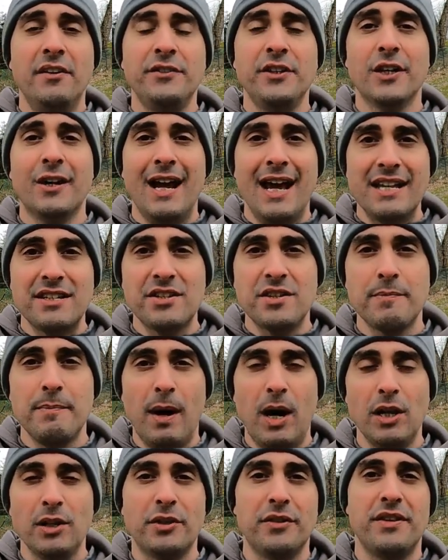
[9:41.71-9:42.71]
If your head's
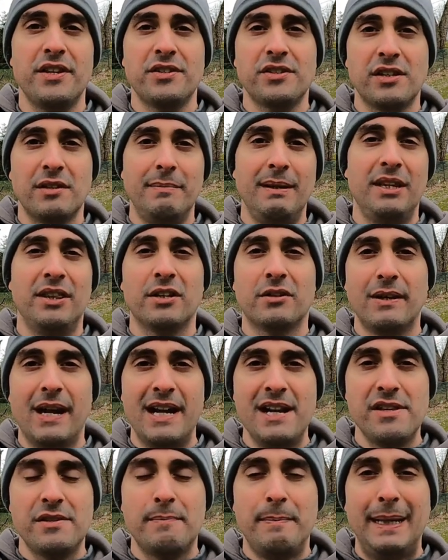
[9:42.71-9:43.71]
smaller, this could be the
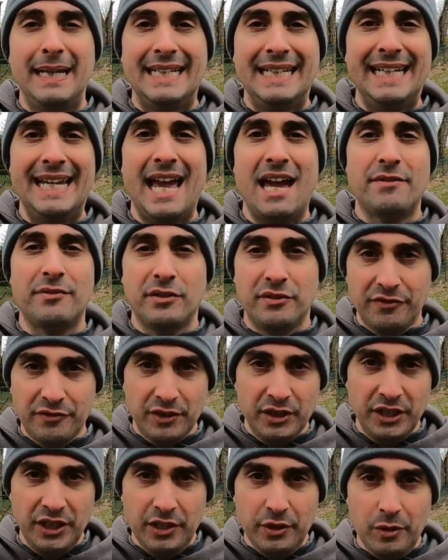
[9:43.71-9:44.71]
greatest beanie ever
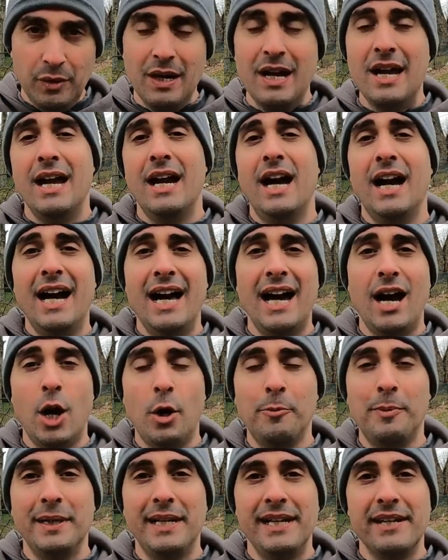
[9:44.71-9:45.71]
for you. I
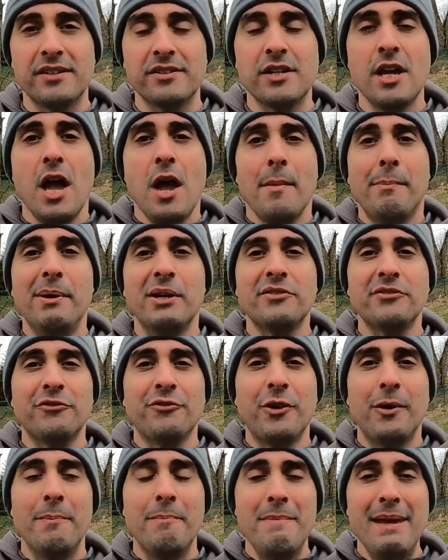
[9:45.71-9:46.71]
hope it is. But
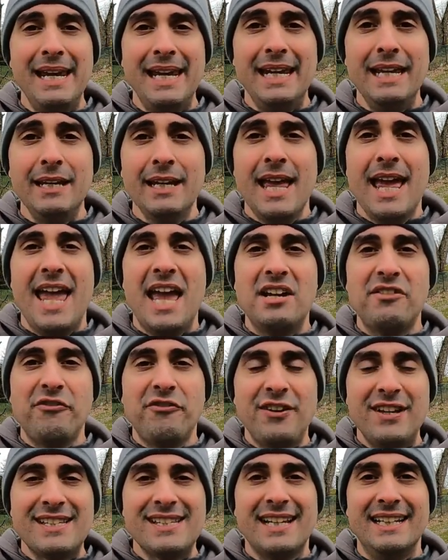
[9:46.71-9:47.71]
for me, it
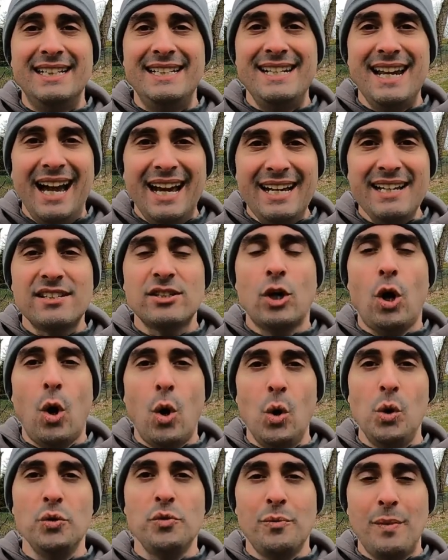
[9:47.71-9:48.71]
fits a nice
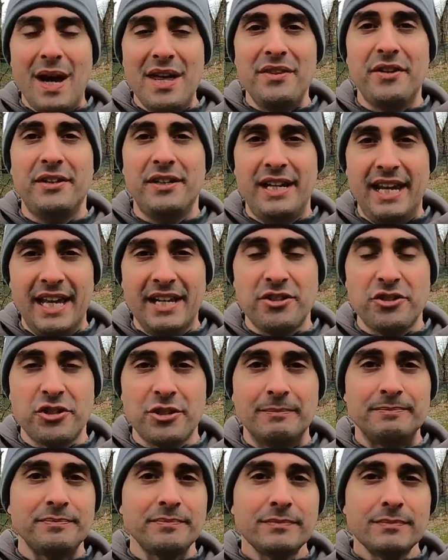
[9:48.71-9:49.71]
cold weather
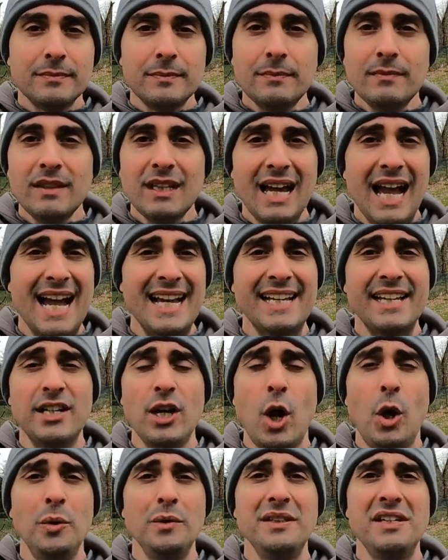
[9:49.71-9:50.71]
niche I
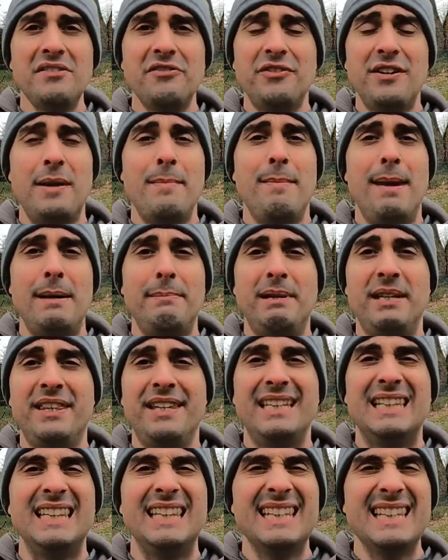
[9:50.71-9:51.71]
can only fit maybe
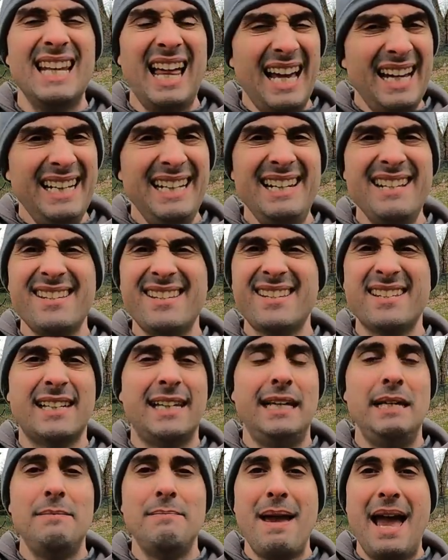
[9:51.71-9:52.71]
the lightest
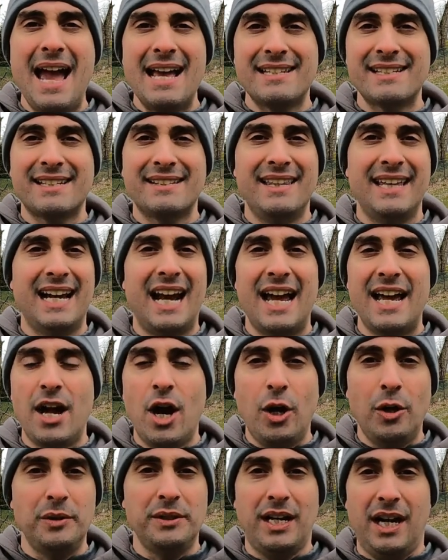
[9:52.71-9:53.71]
ski mask that I
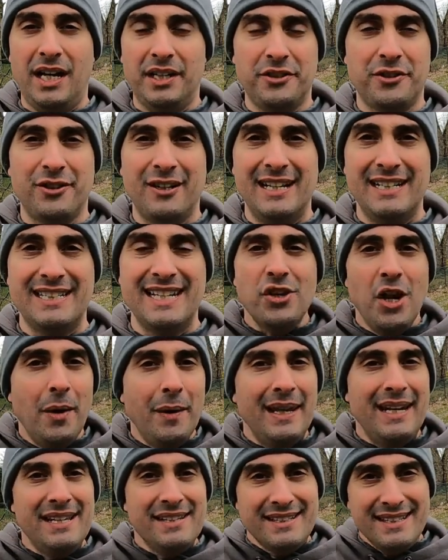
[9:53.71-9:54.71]
own under it.
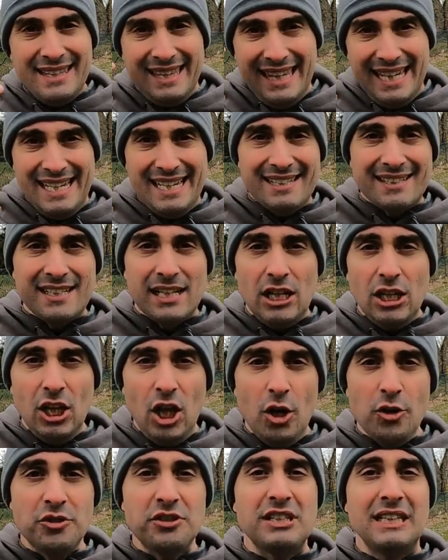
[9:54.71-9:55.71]
So it is this
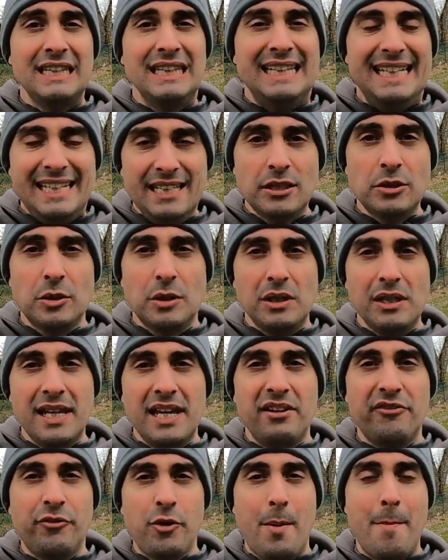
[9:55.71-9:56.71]
close,
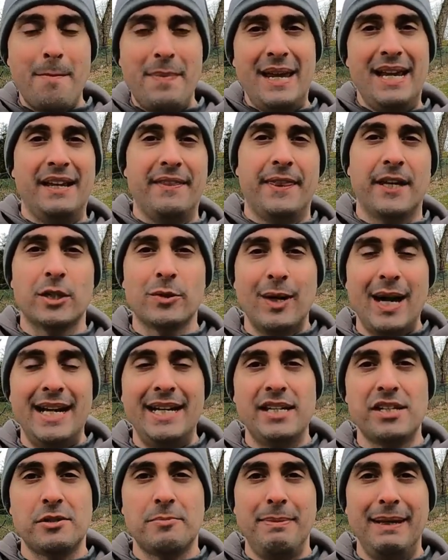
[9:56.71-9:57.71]
literally, from being the
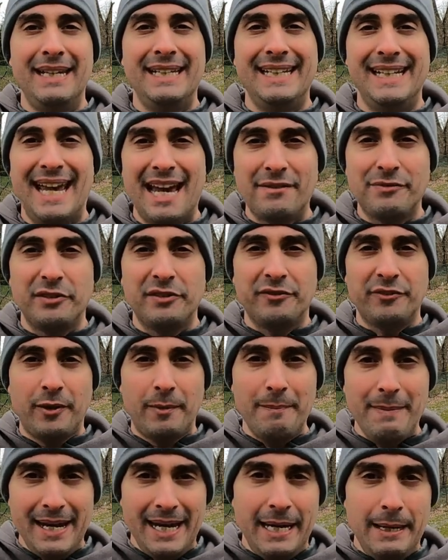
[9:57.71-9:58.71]
greatest beanie ever
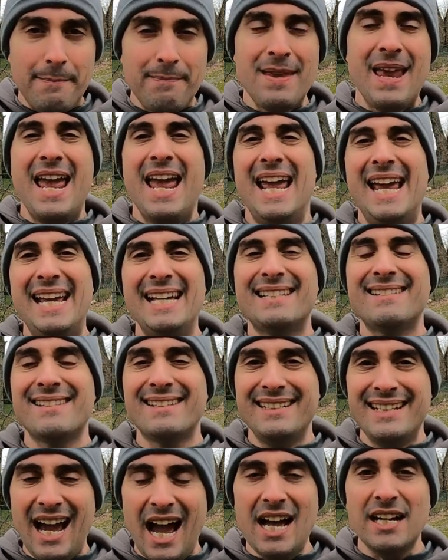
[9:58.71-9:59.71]
for me.
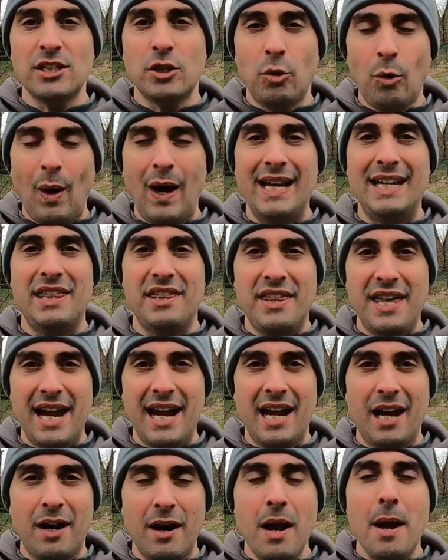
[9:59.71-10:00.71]
It's not quite
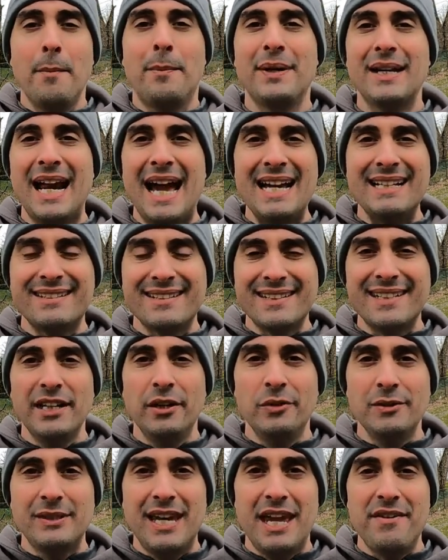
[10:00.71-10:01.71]
there, but I
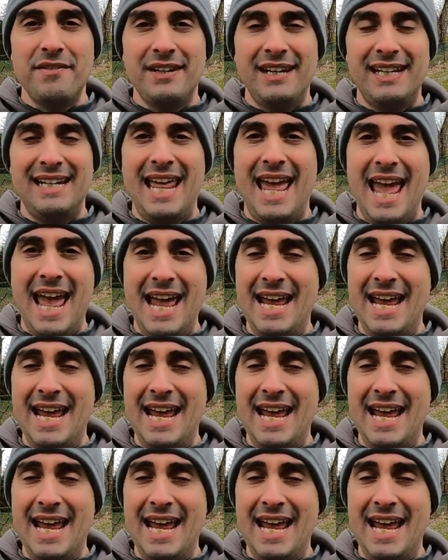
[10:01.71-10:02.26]
still give it an